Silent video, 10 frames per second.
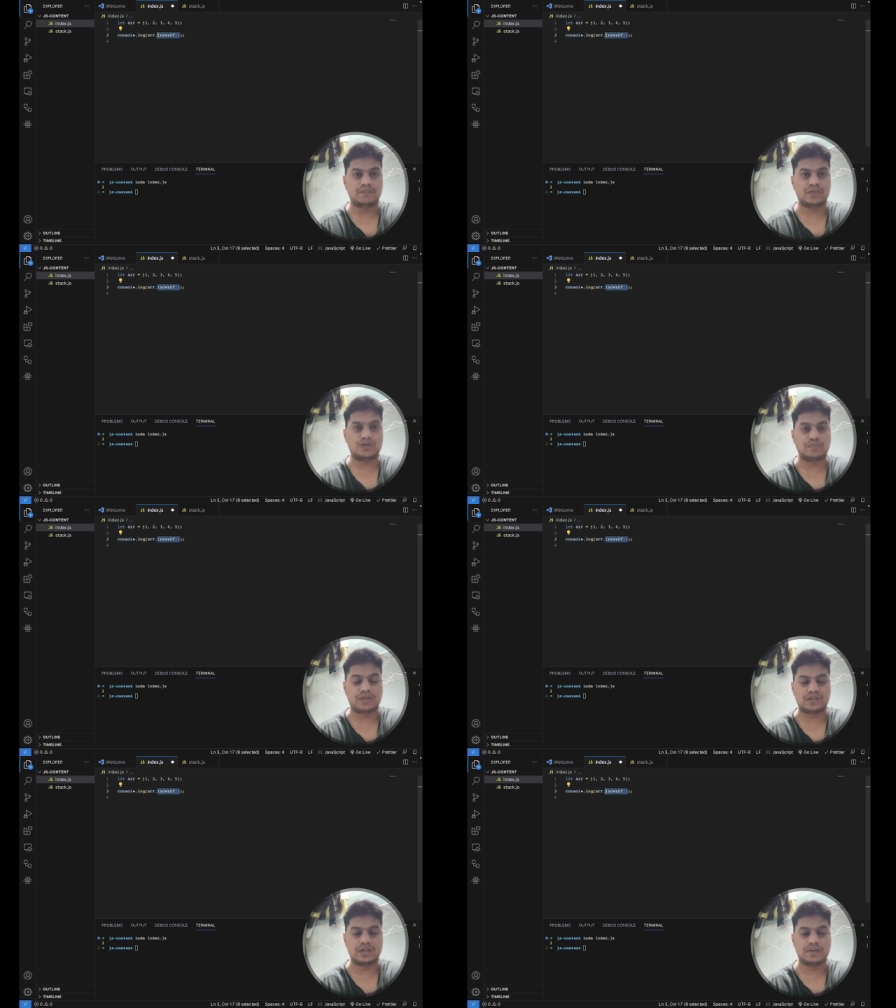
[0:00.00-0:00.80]
into
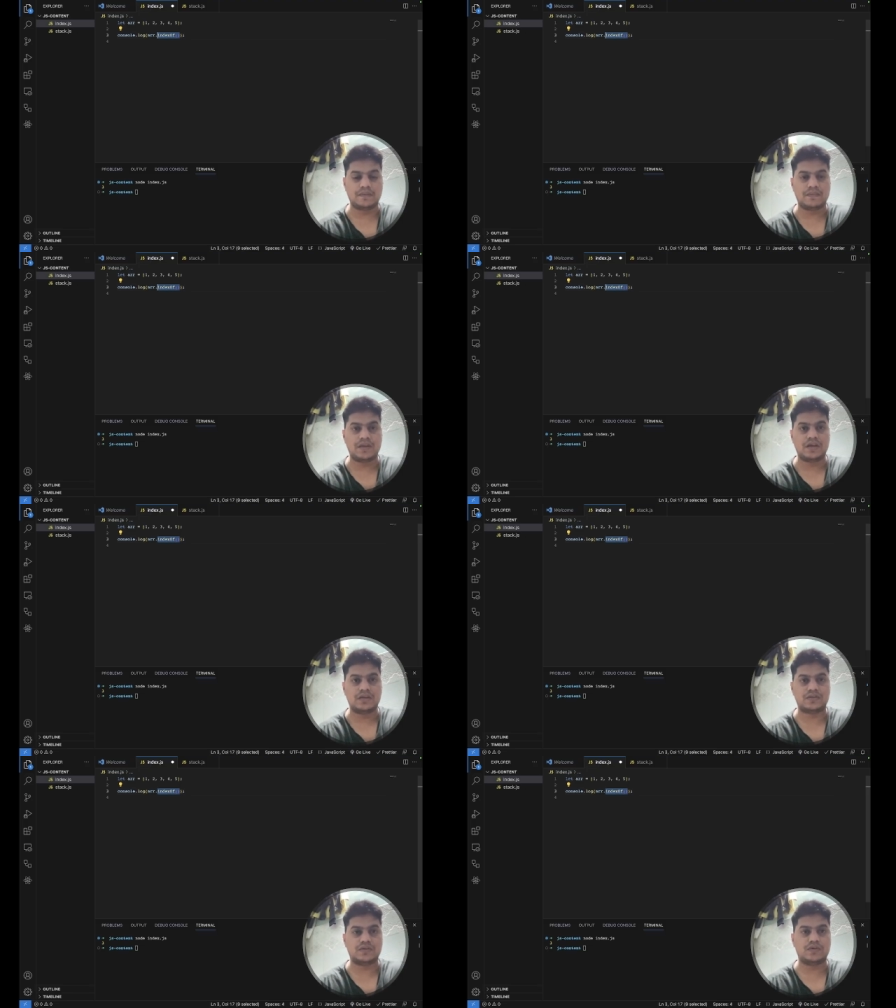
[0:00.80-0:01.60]
picture.
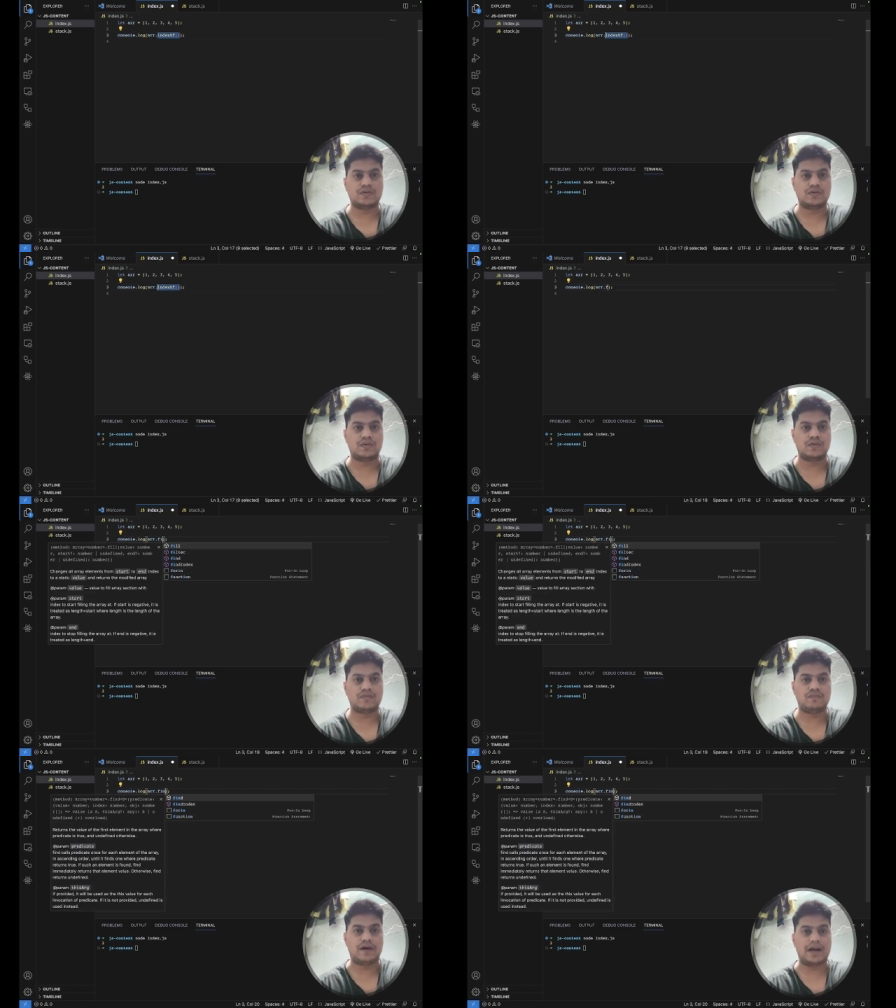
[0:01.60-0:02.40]
So
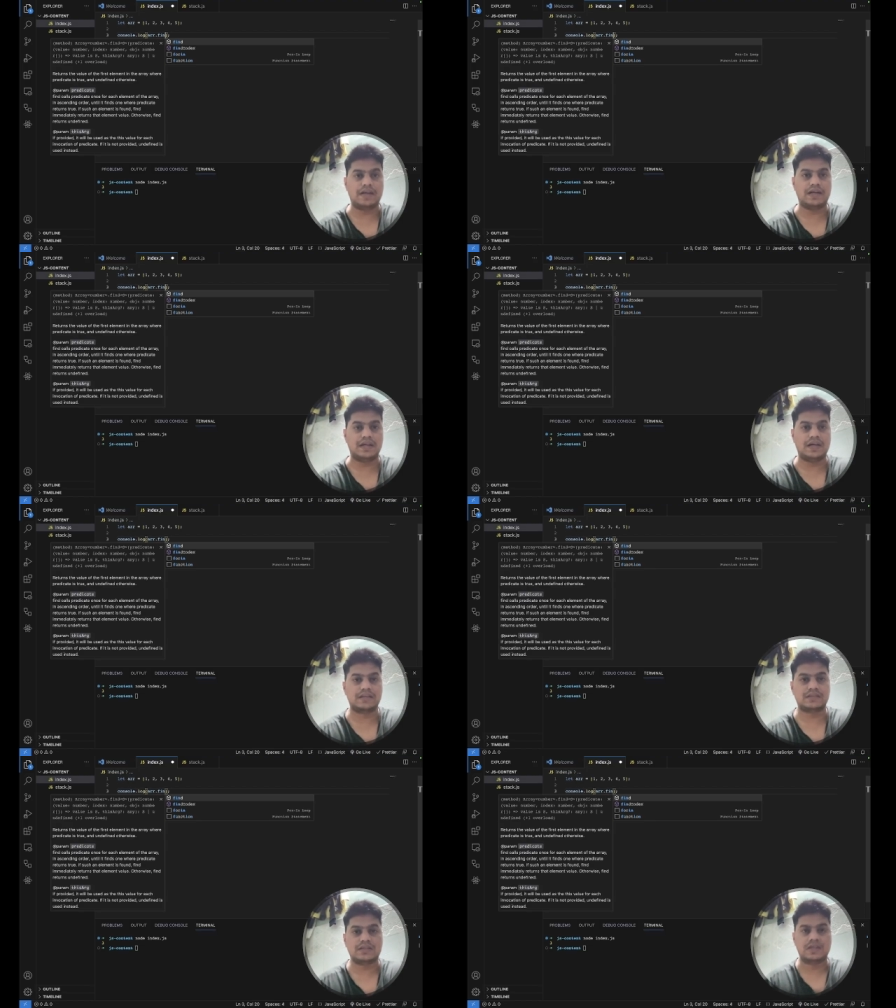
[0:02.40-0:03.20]

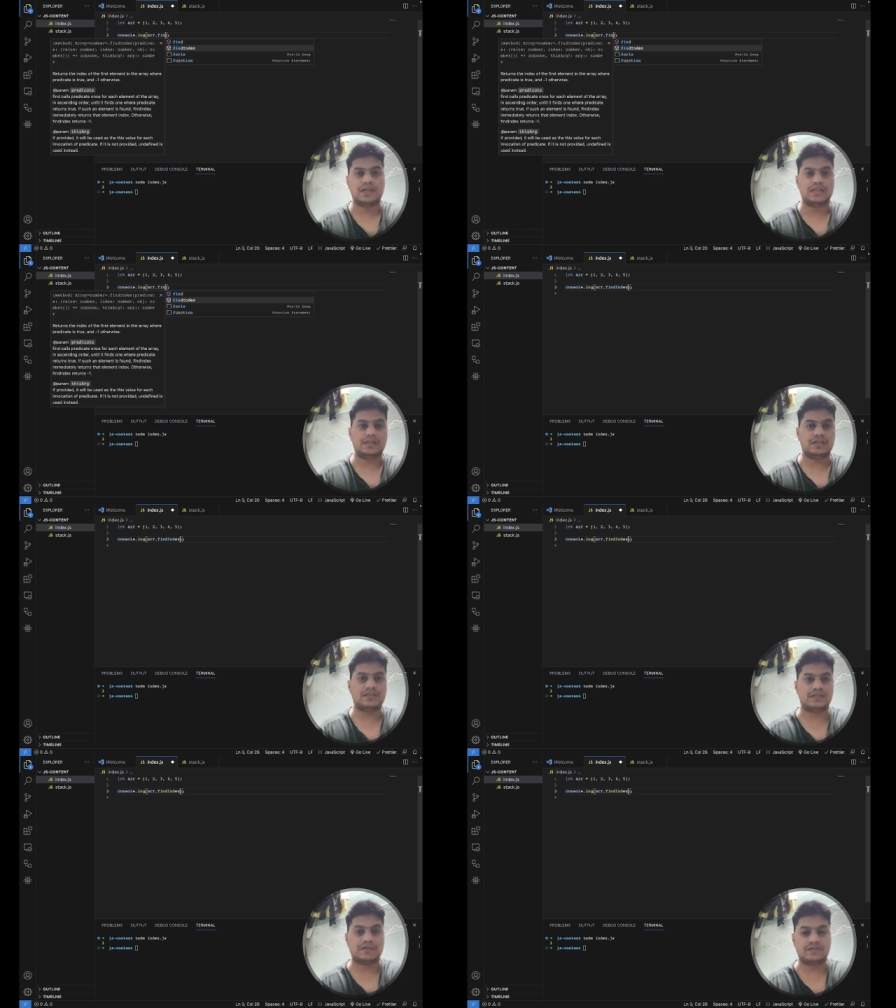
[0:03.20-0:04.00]
findIndex, this
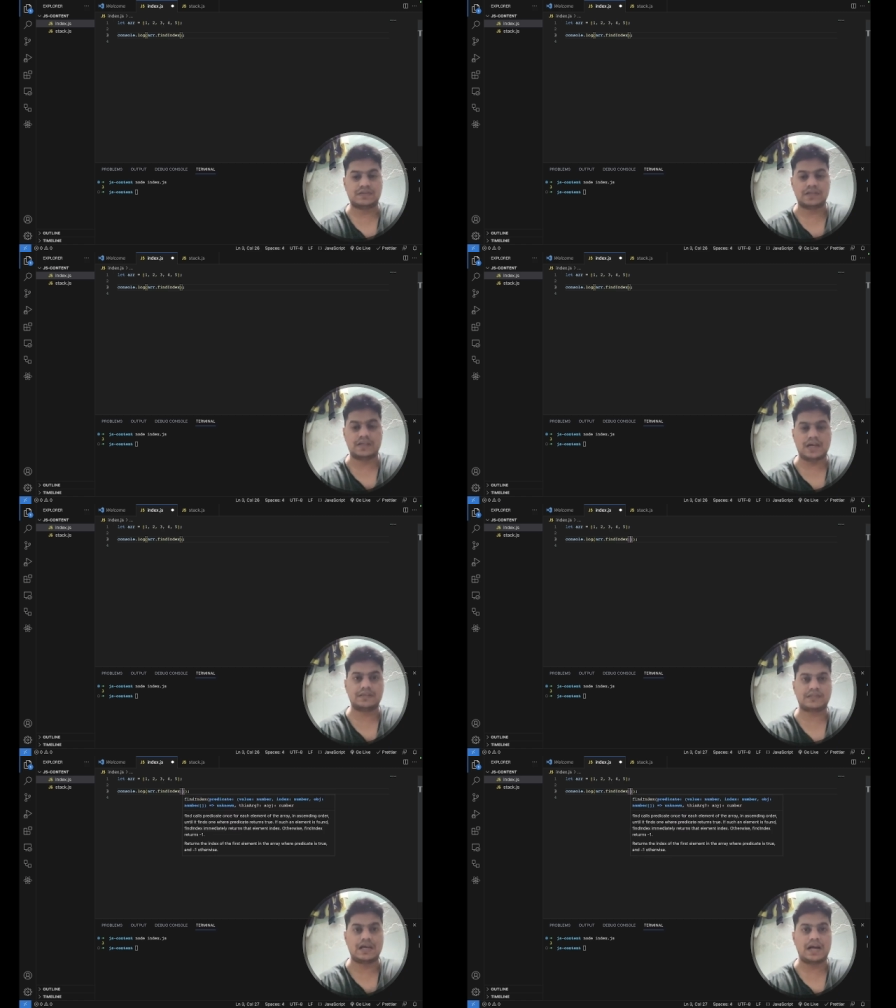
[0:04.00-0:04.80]
is our
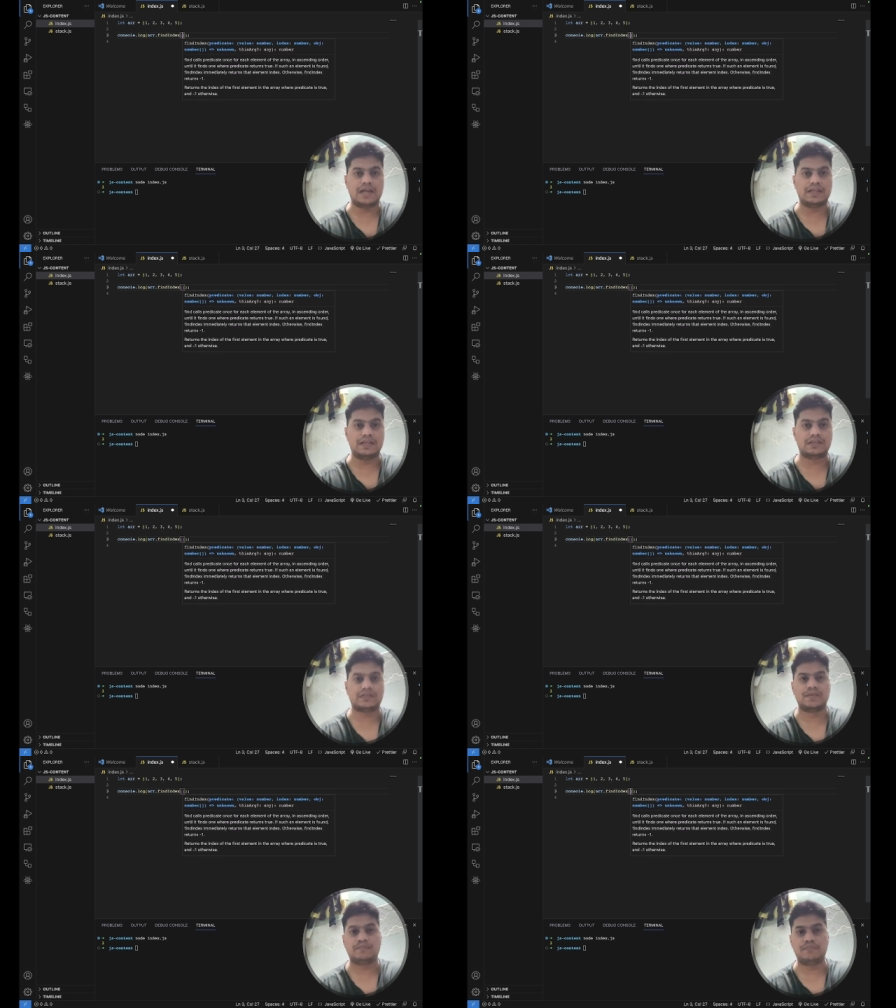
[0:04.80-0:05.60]
syntax, and
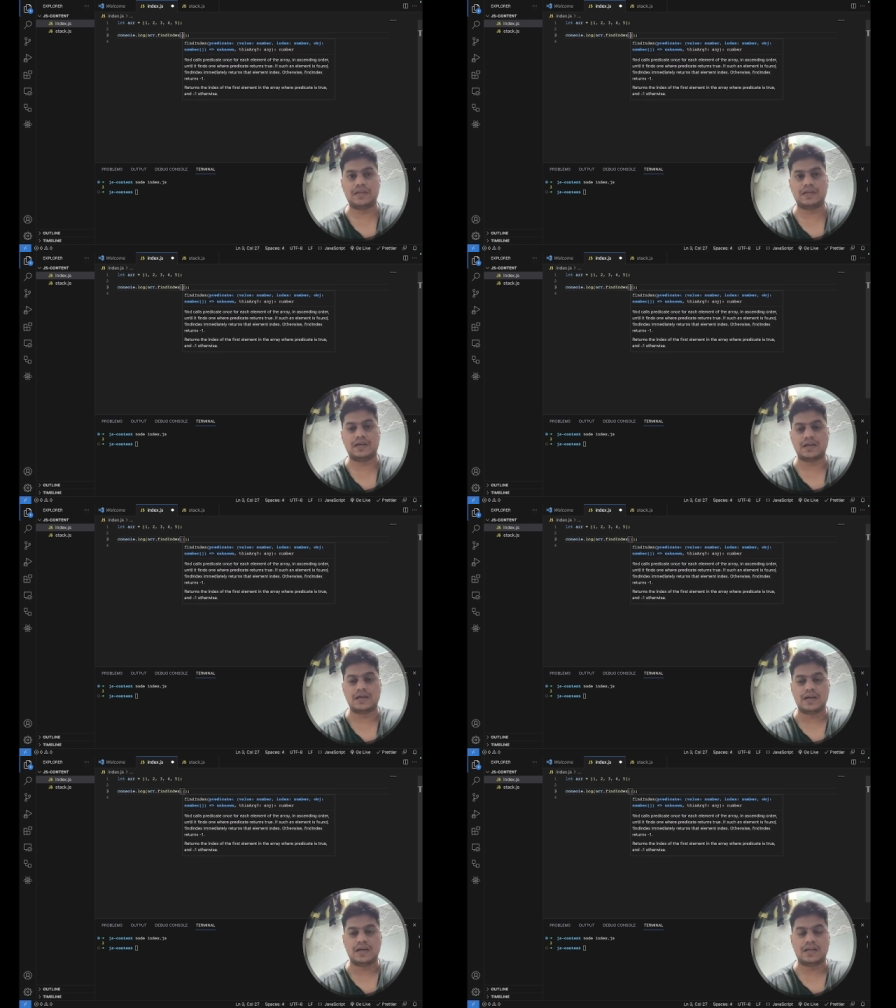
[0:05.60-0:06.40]
this method
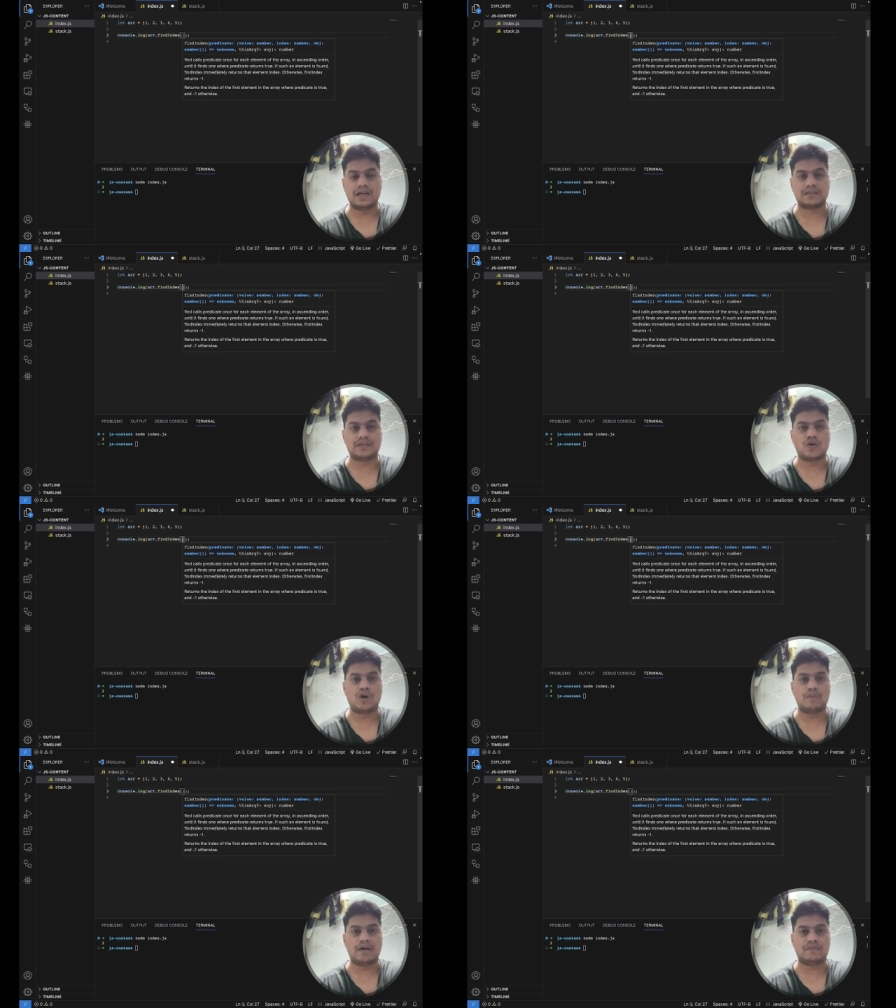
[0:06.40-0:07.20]
takes a
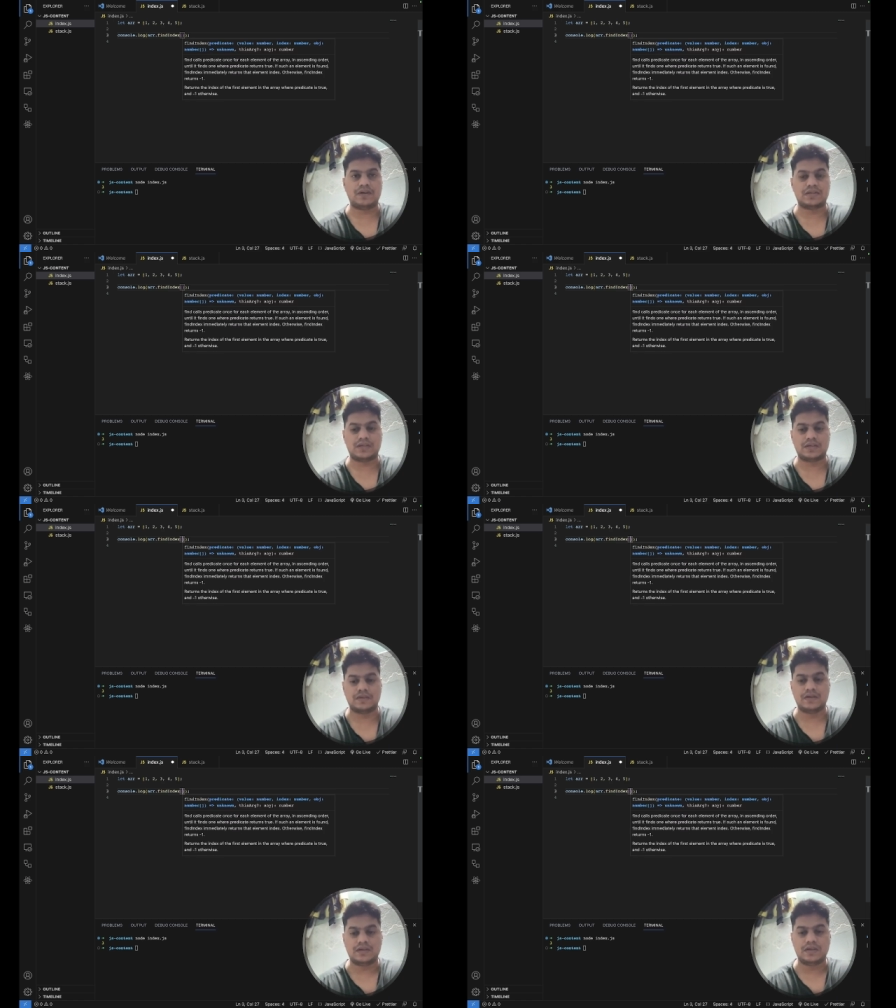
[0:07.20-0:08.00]
callback function,
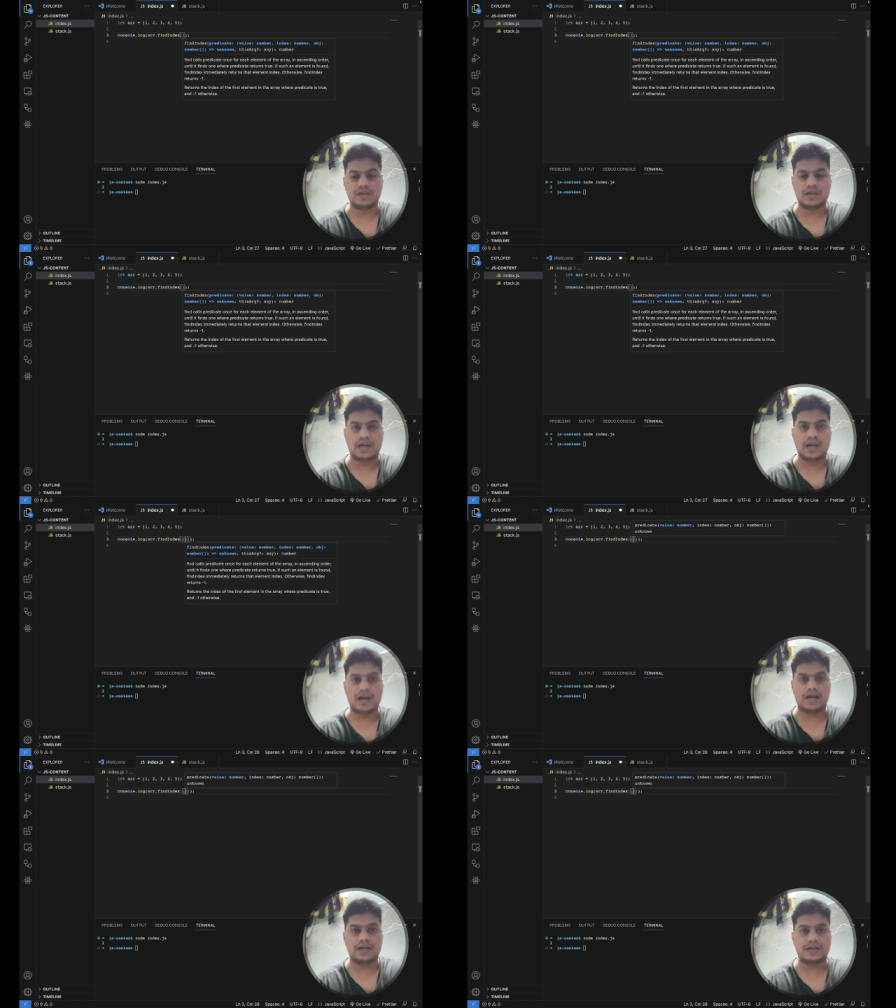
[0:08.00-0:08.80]

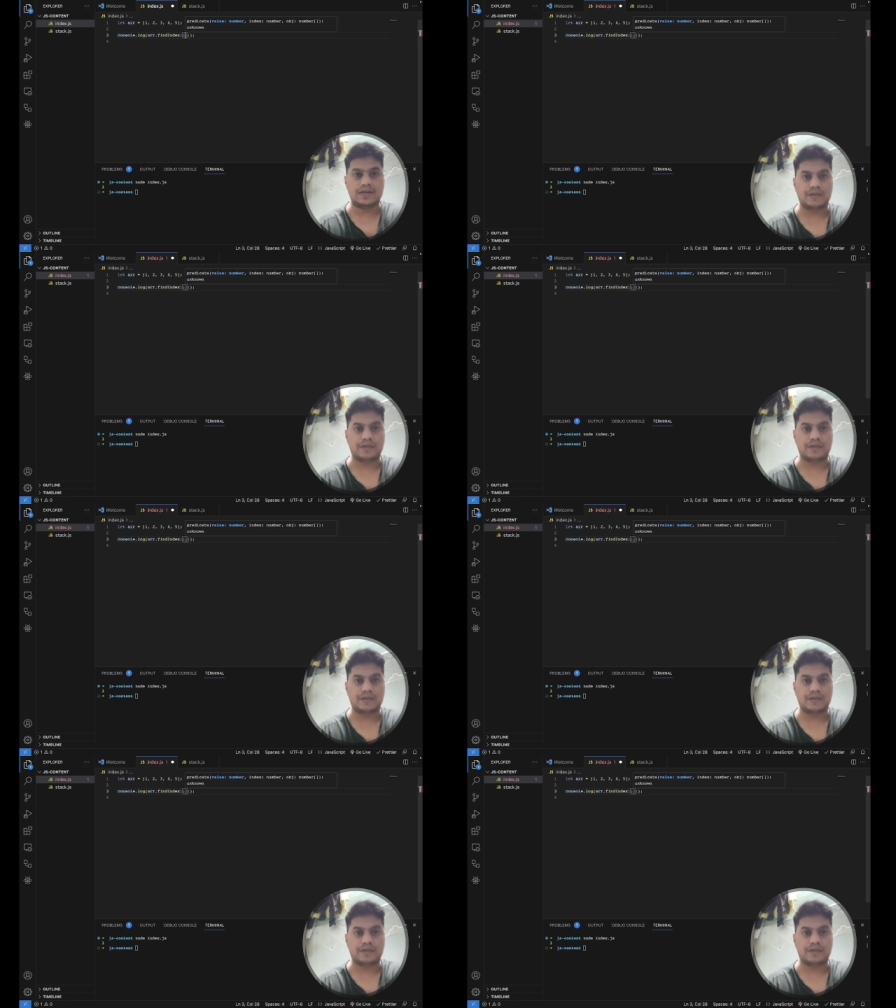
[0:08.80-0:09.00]
and